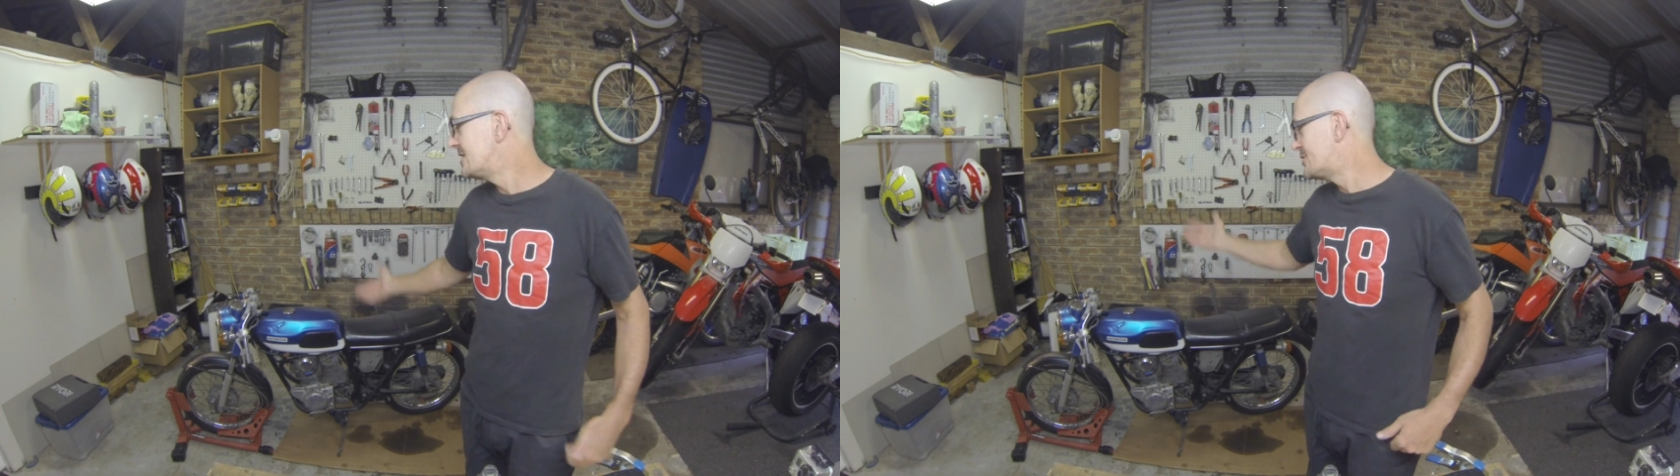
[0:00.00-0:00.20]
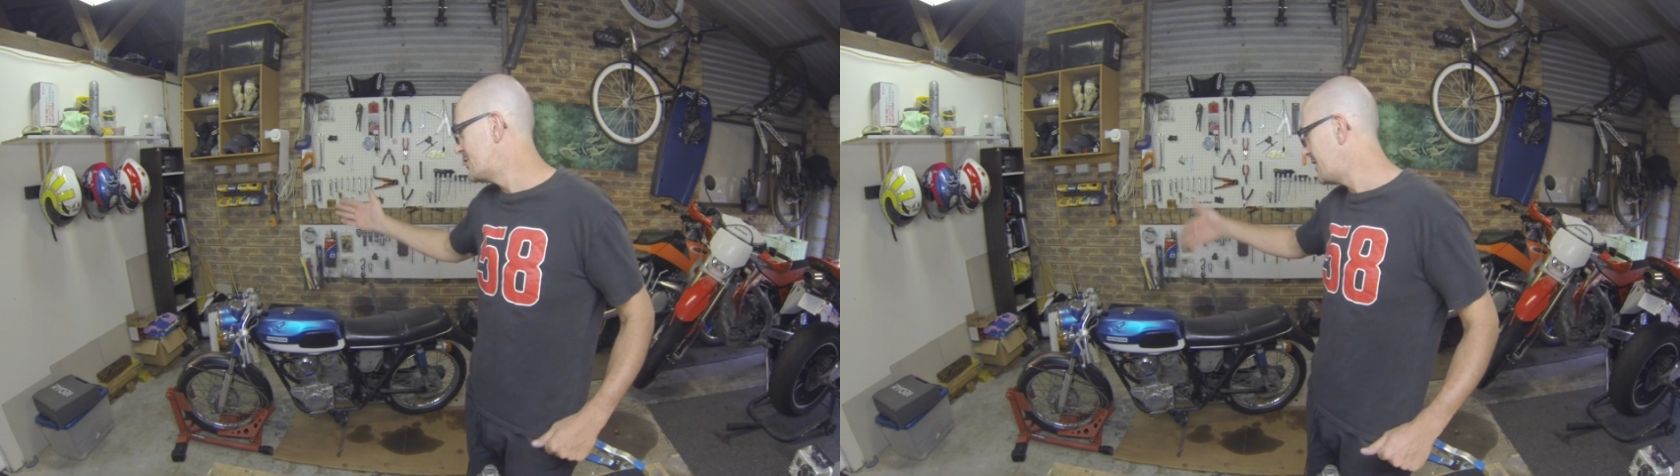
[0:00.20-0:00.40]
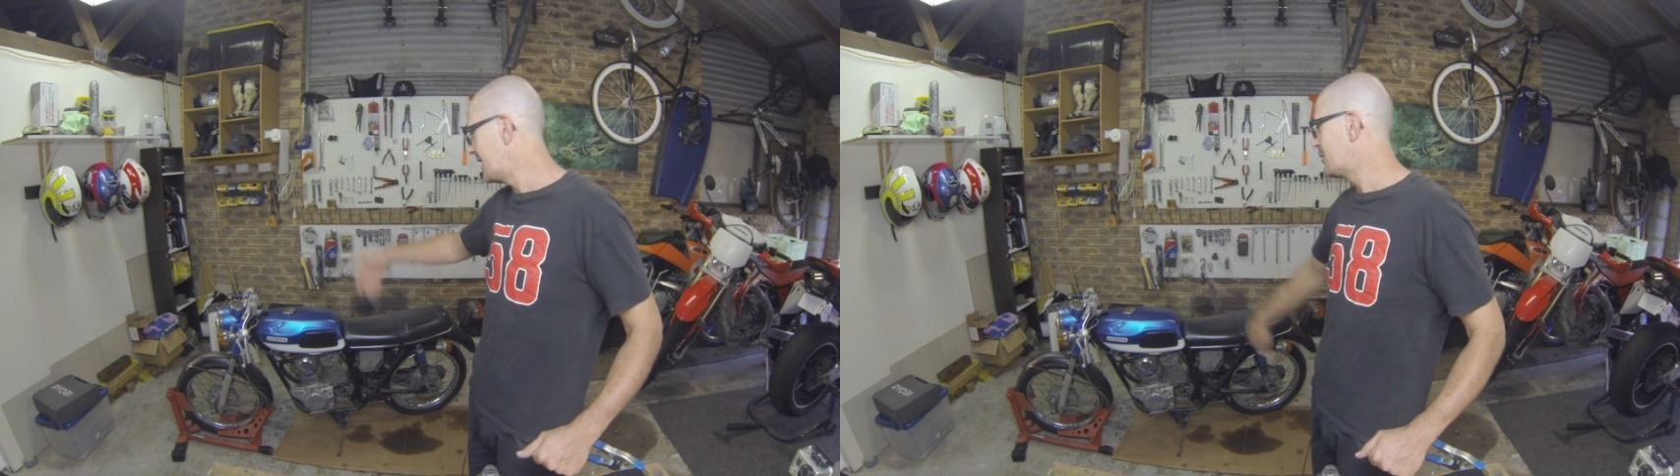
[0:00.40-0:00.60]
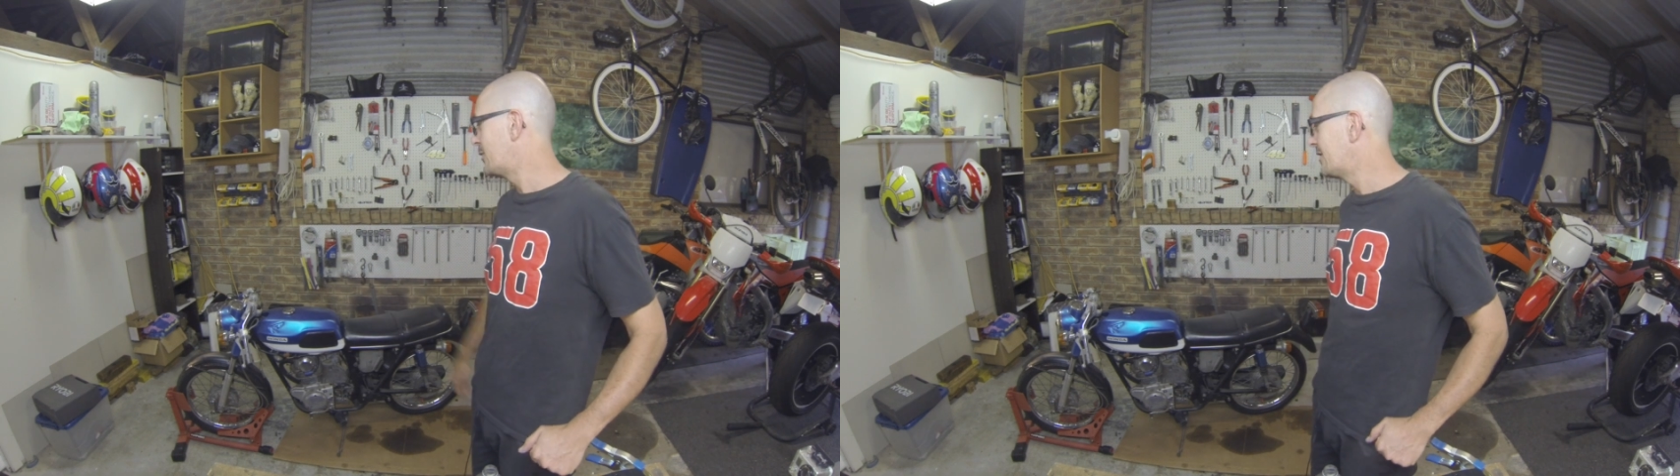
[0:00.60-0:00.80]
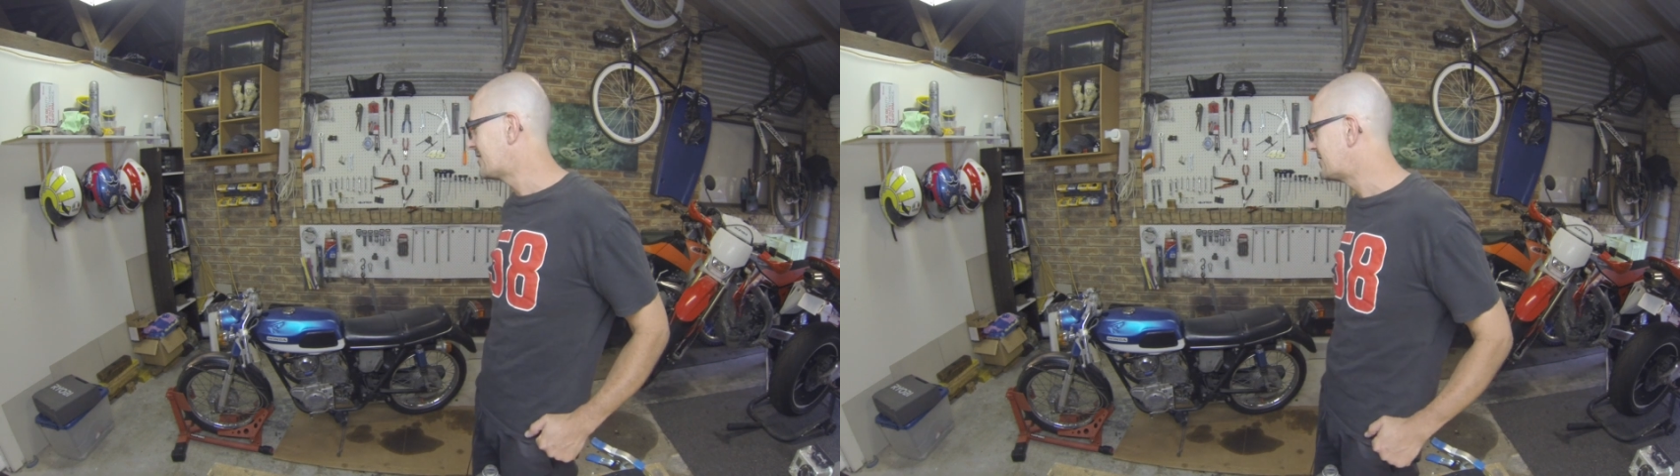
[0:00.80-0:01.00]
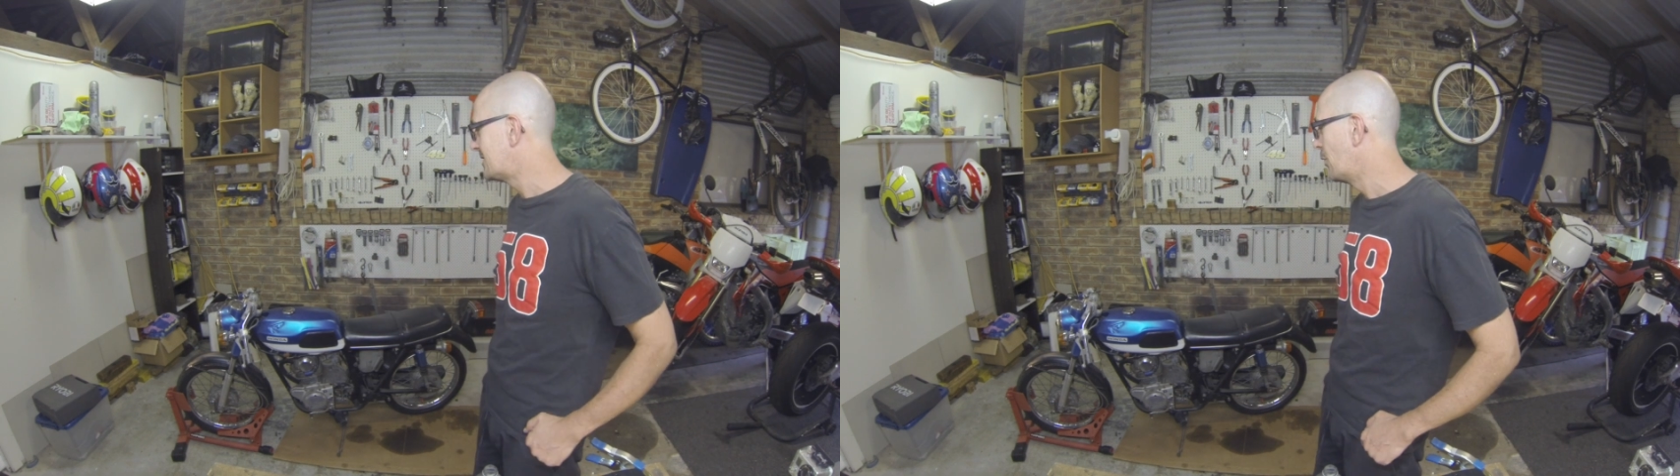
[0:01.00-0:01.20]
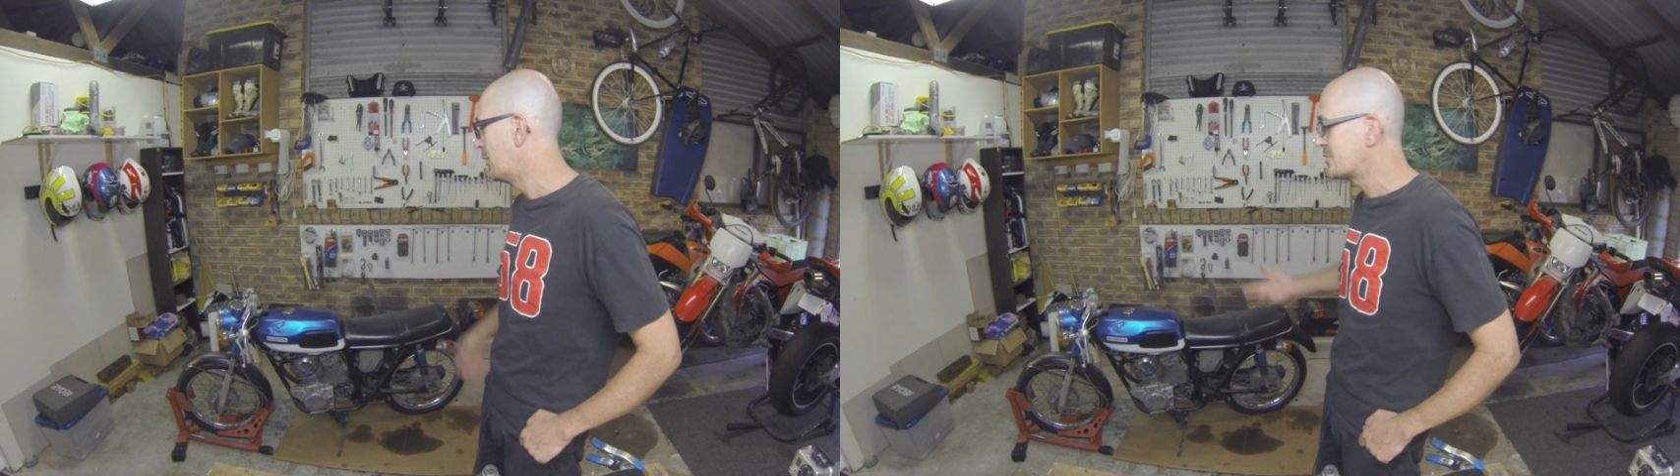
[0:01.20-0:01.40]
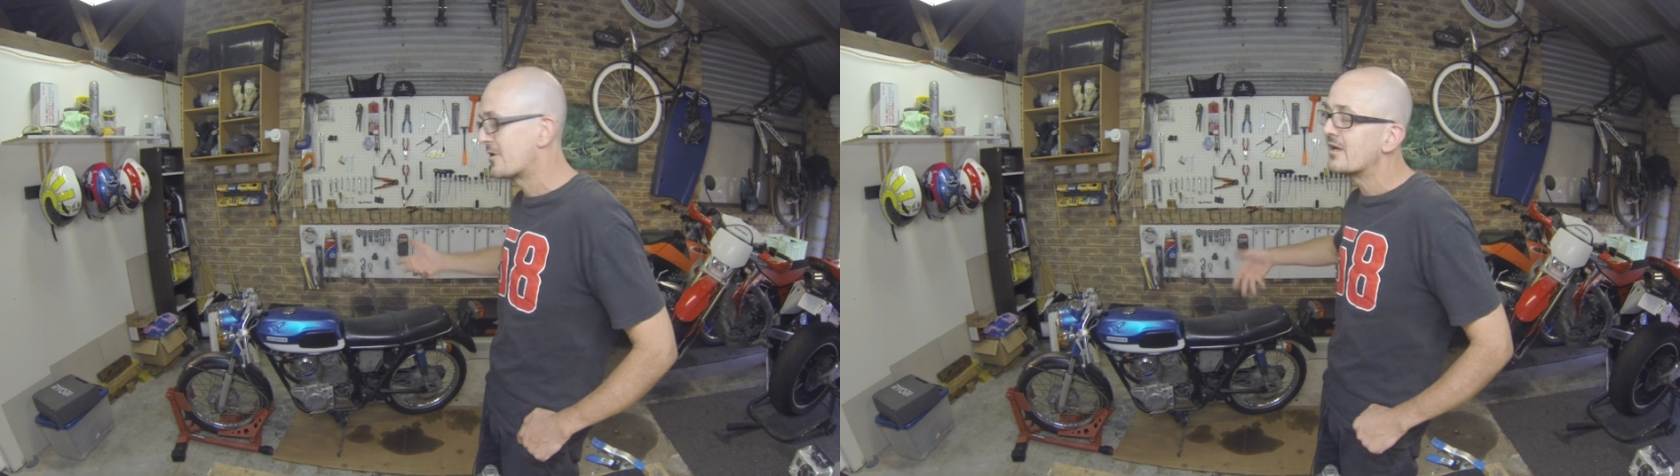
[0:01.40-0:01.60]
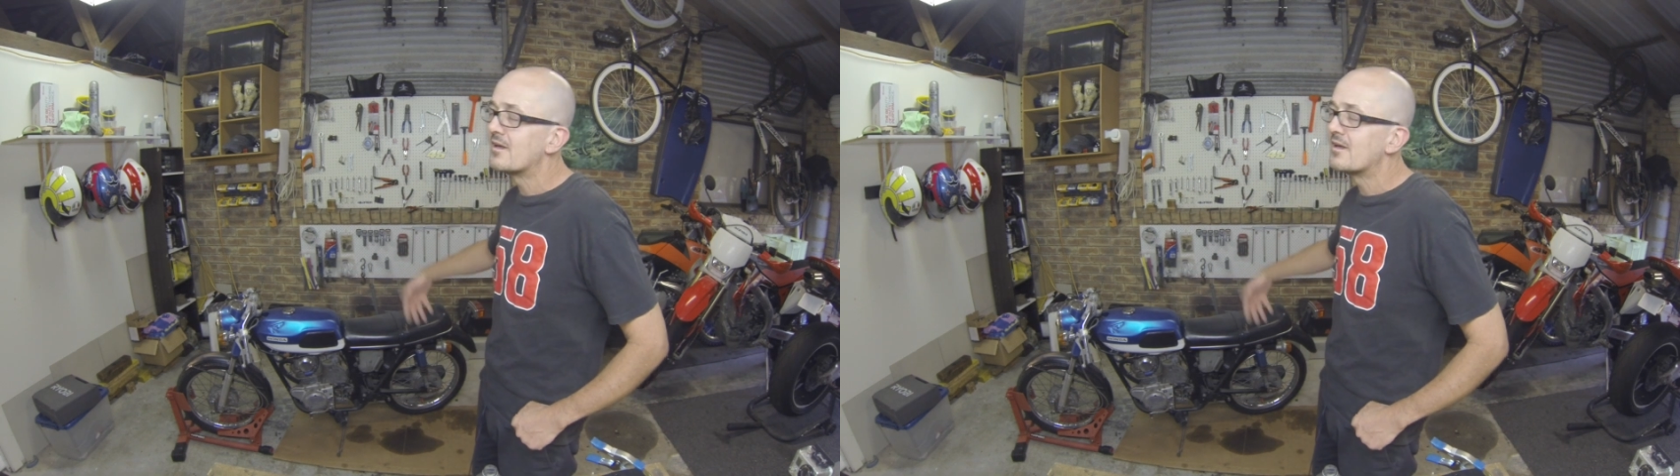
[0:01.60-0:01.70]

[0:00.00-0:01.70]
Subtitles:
journey with Audrey.